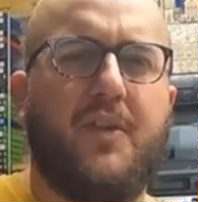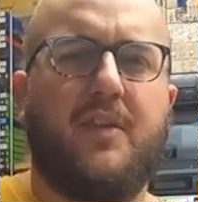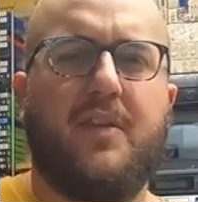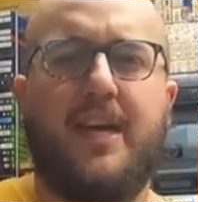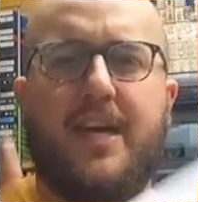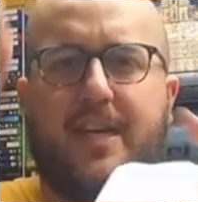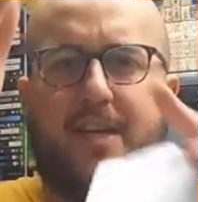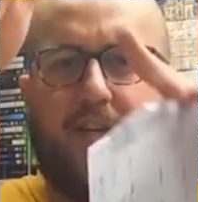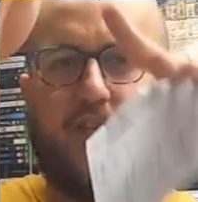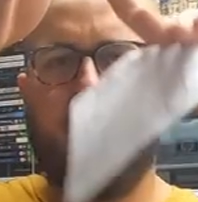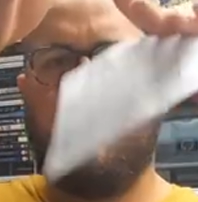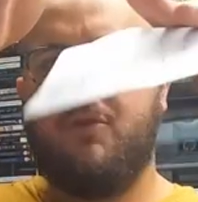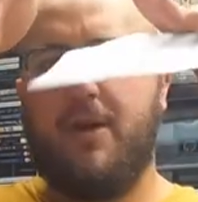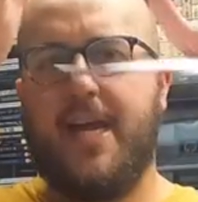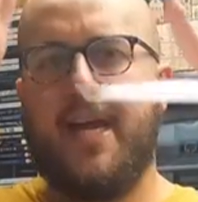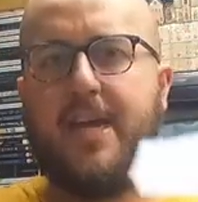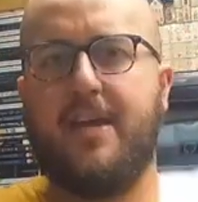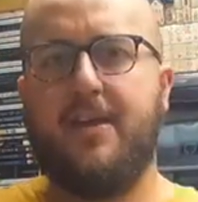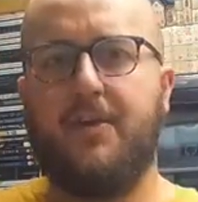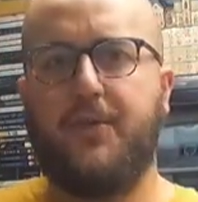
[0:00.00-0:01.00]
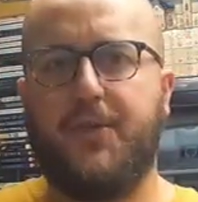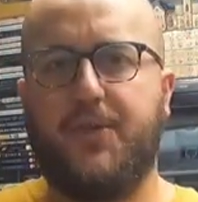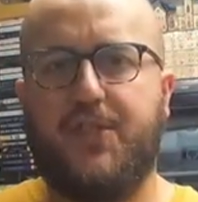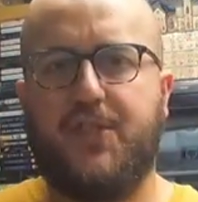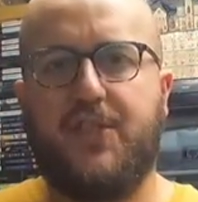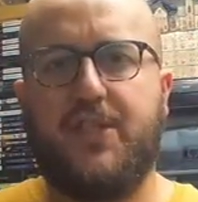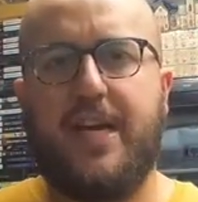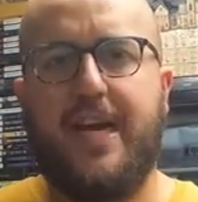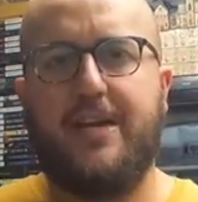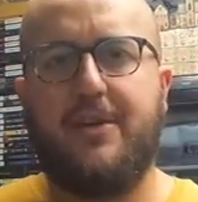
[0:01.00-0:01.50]
It's like a triangle
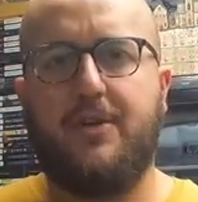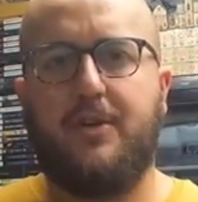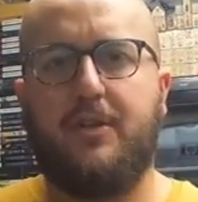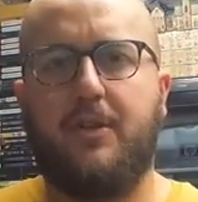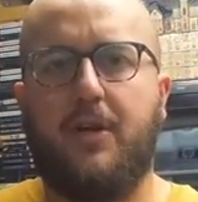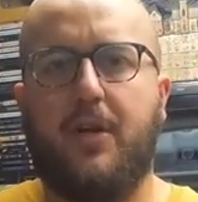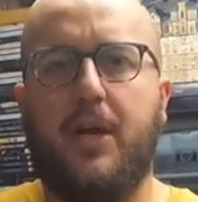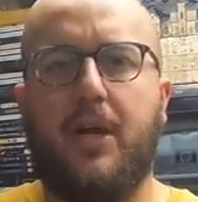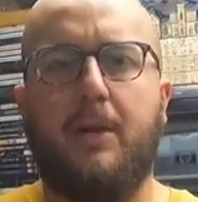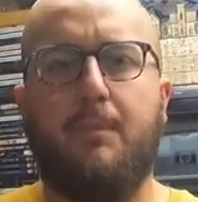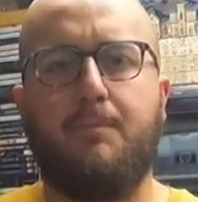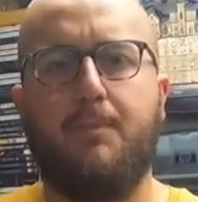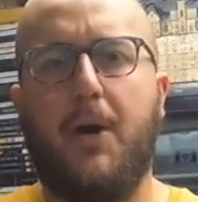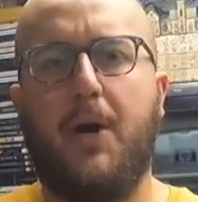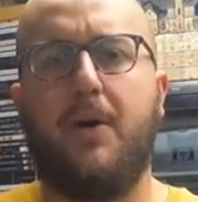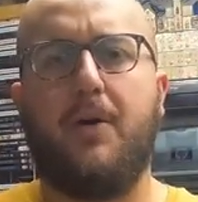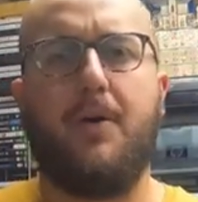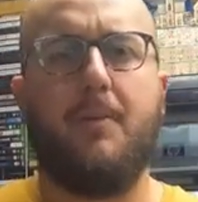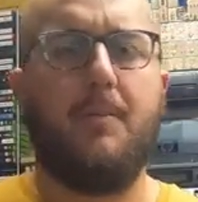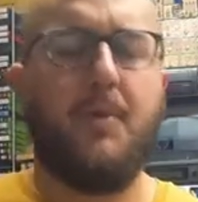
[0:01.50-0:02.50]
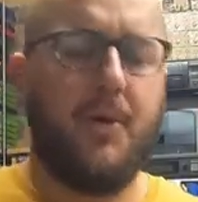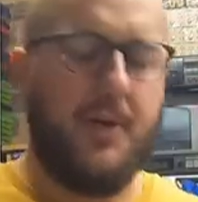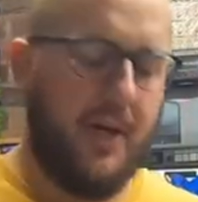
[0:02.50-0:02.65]
style bottom.